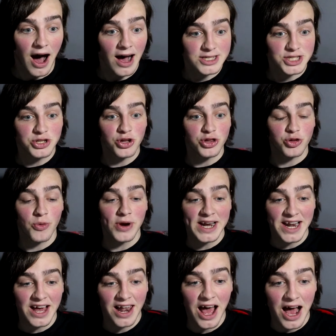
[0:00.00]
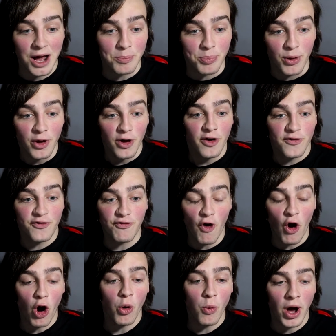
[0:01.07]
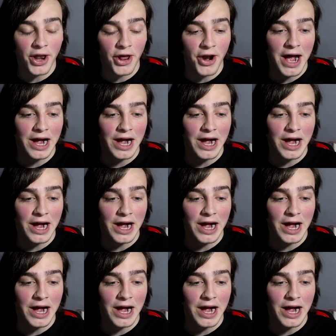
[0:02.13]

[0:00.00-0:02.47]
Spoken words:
Arsenal 3-0 up, 4-1 on